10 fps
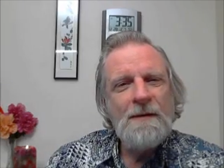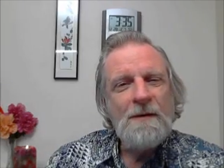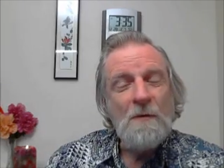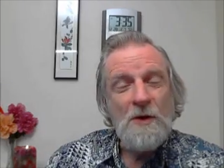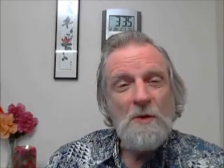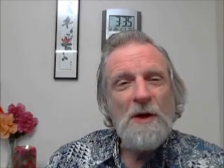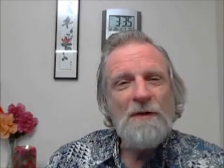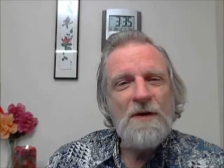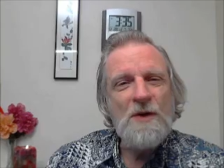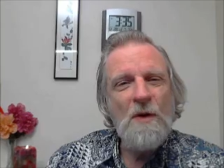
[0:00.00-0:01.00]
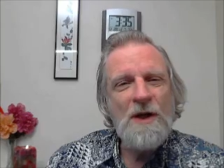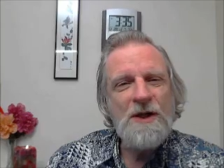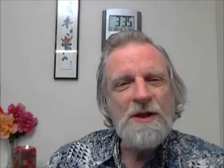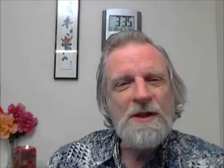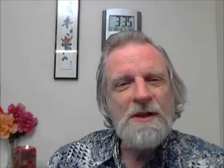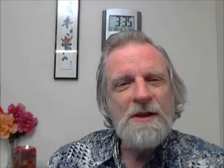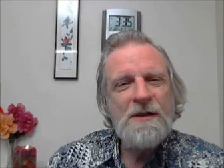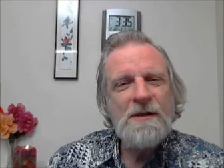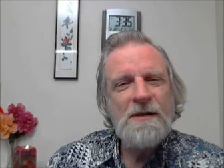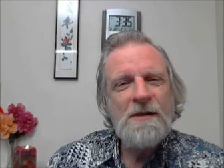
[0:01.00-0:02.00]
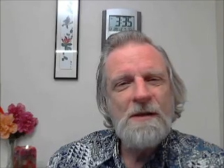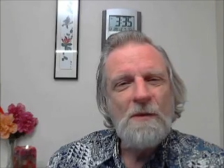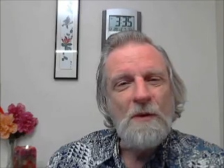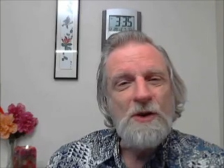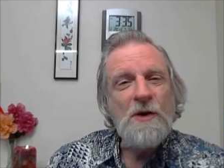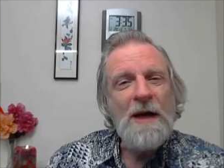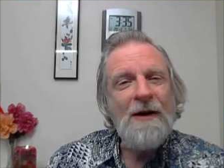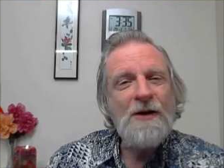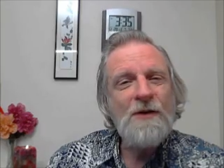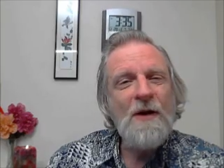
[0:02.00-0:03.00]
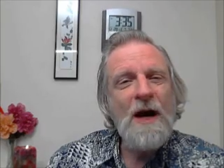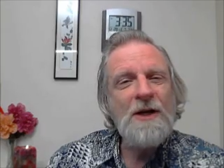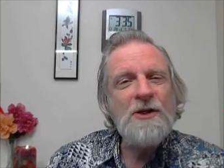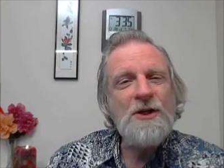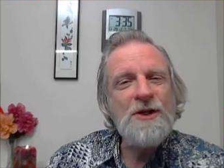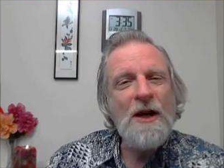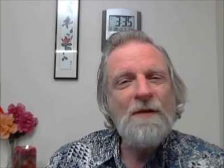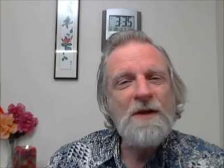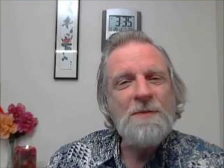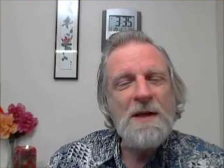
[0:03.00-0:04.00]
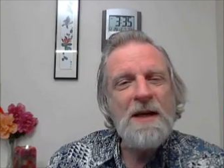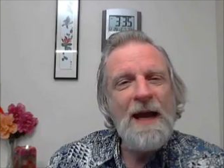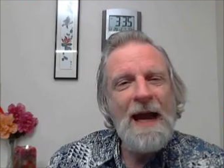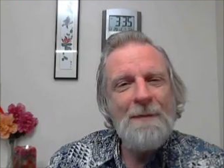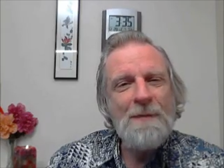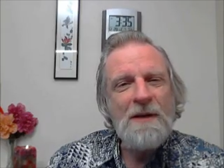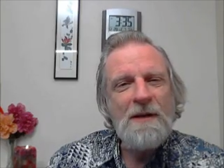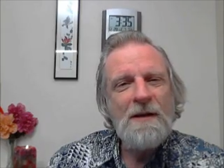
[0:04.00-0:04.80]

was one of his questions. Would you characterize yourself as being happy?